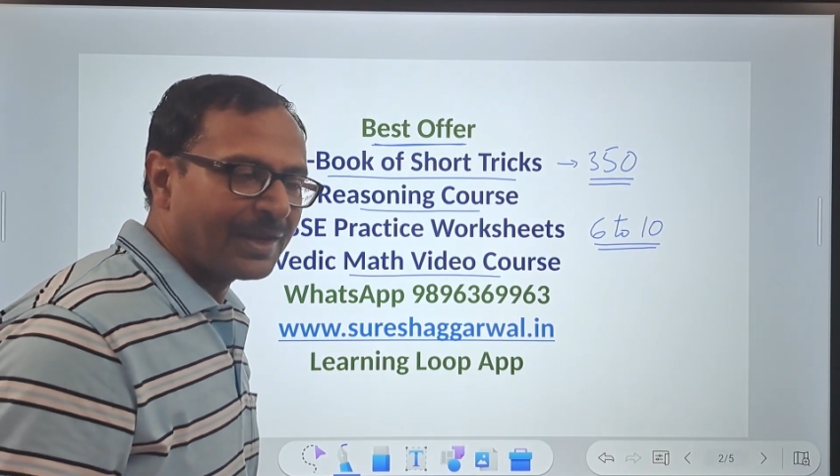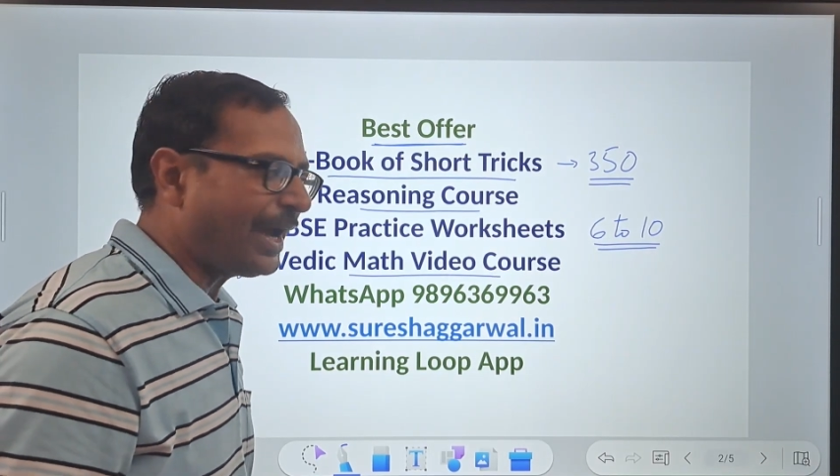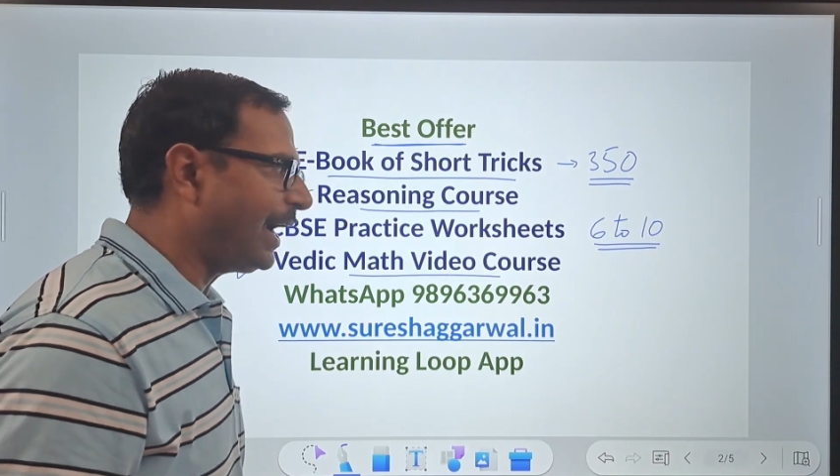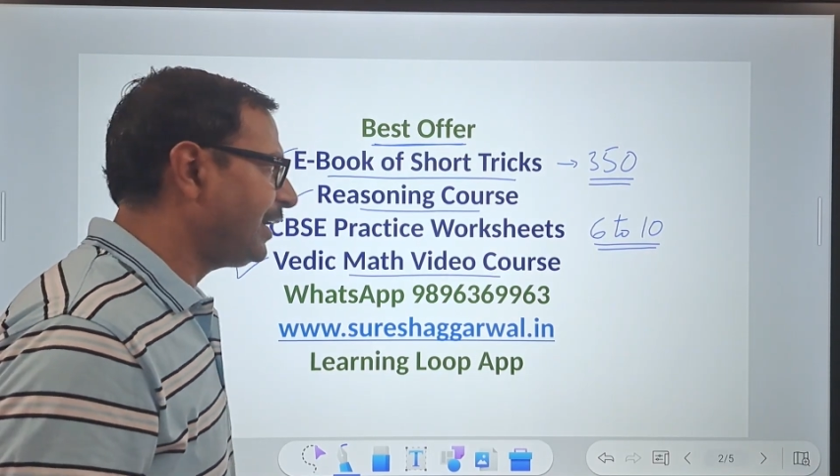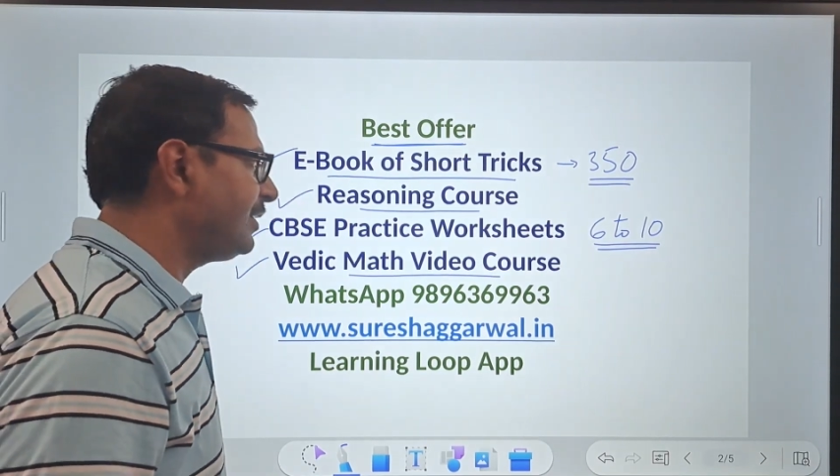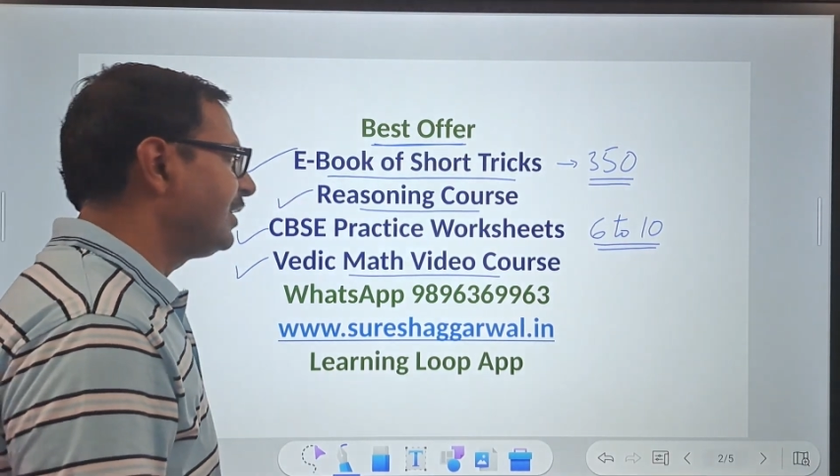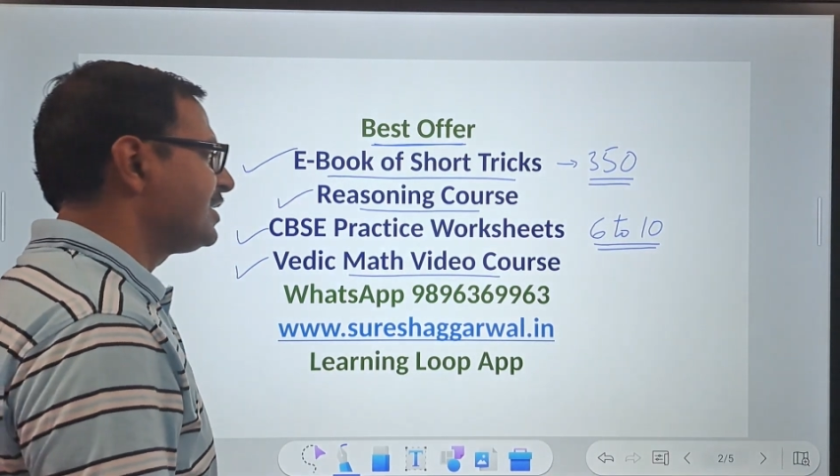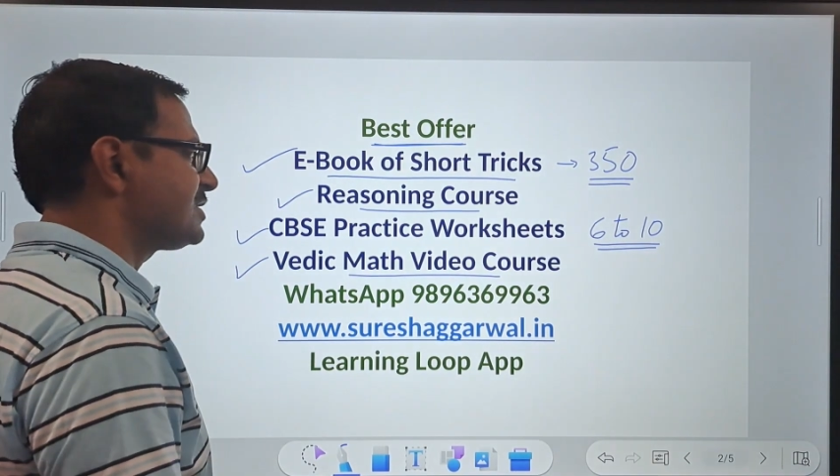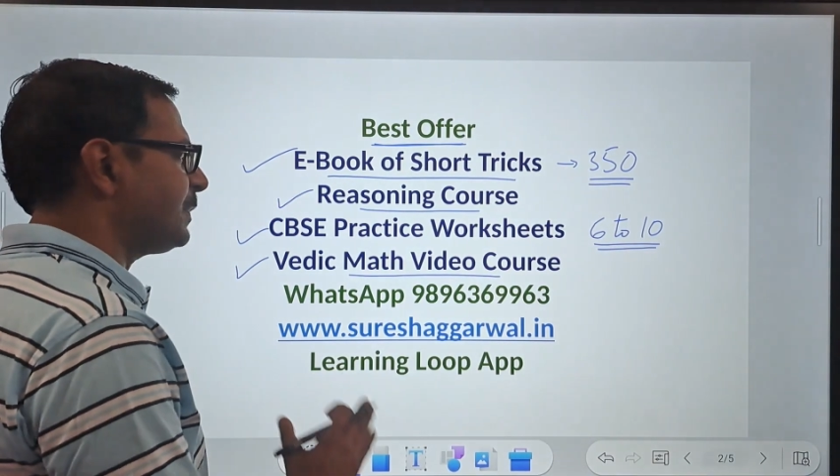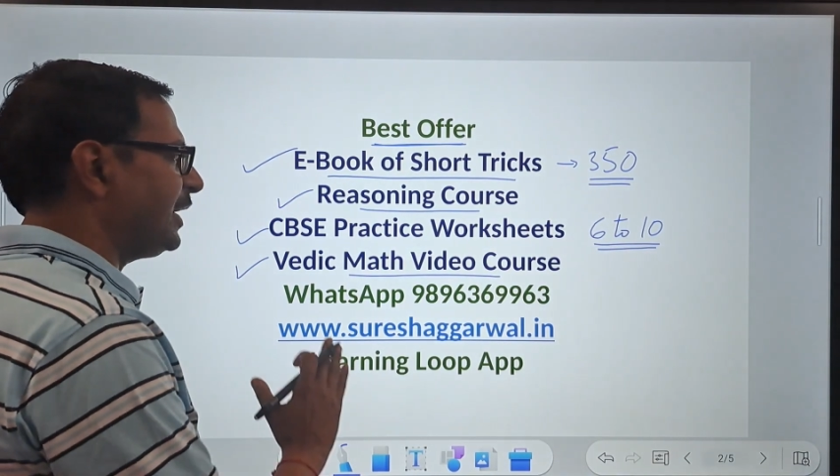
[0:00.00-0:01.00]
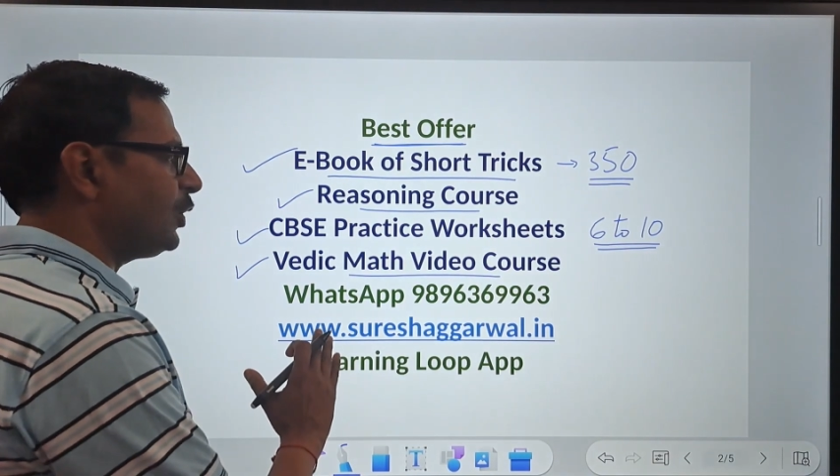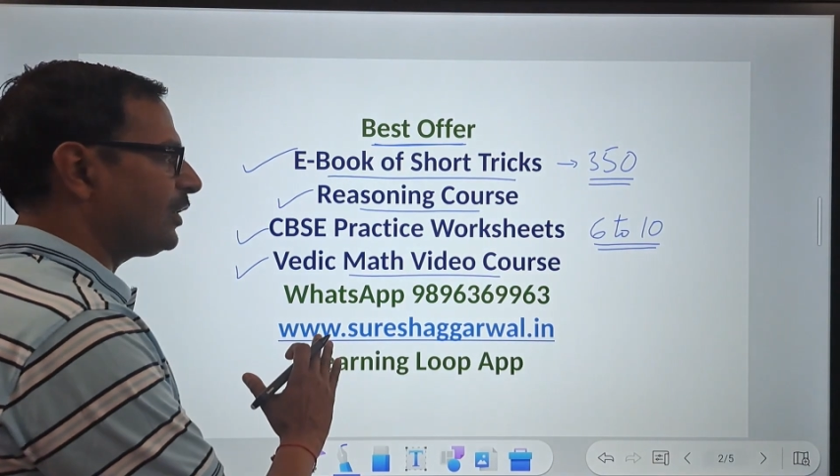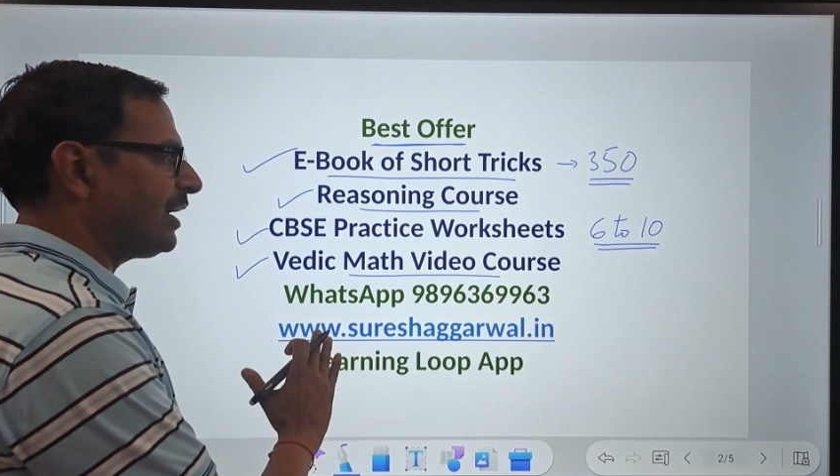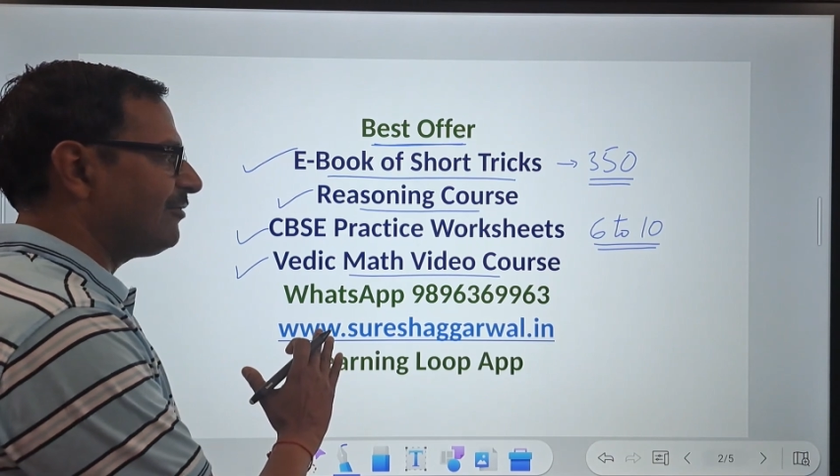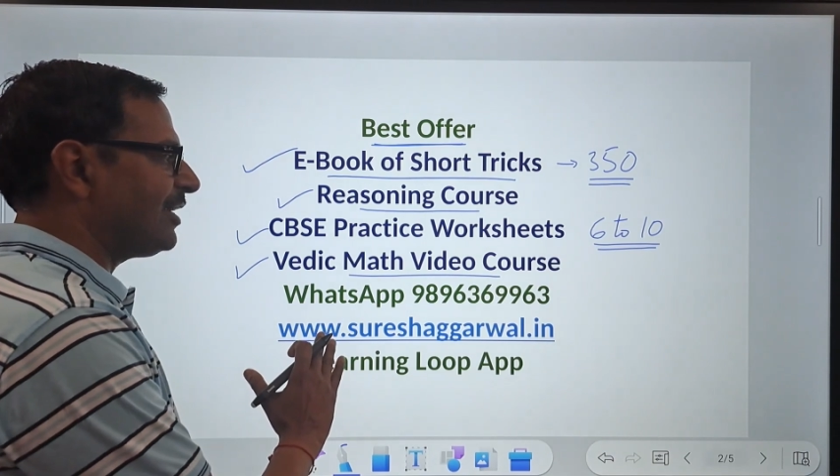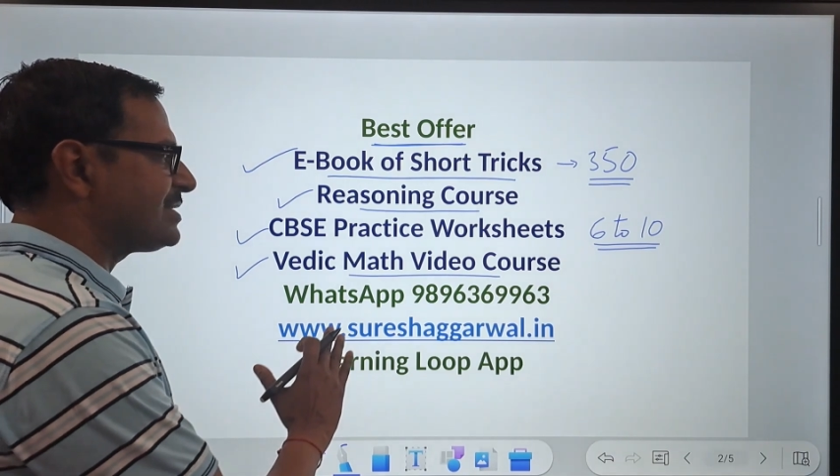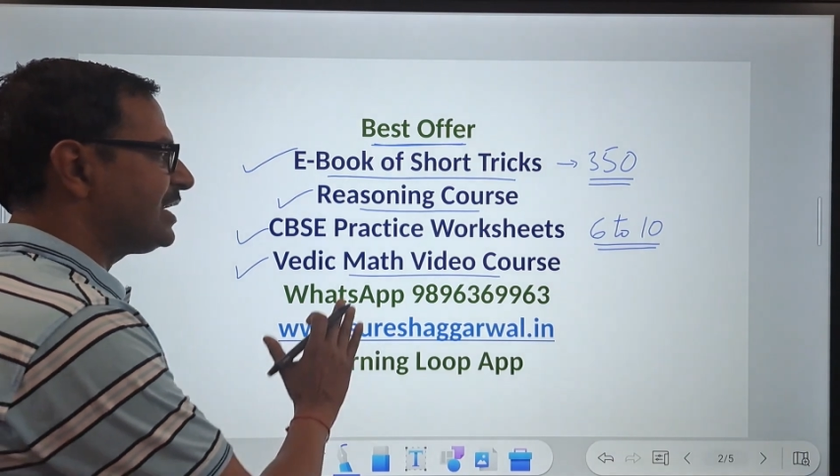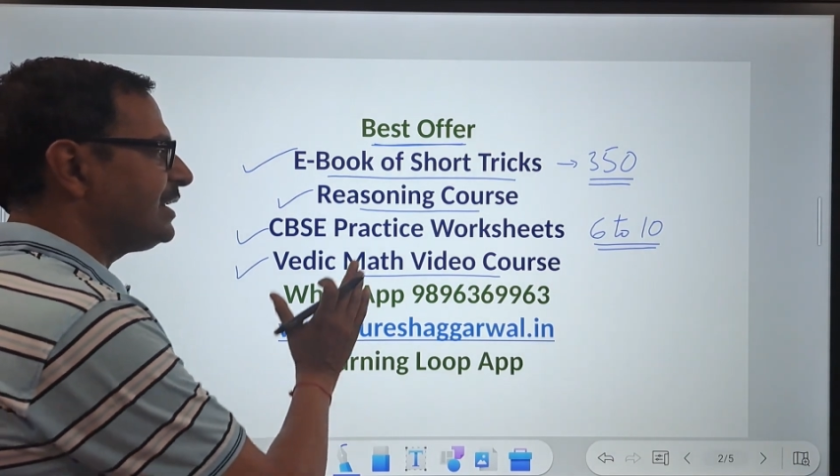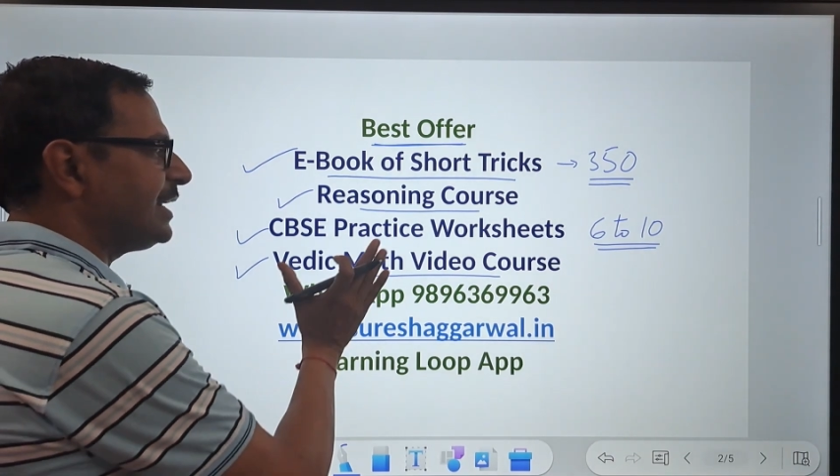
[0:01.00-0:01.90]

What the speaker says: and spend your time wisely,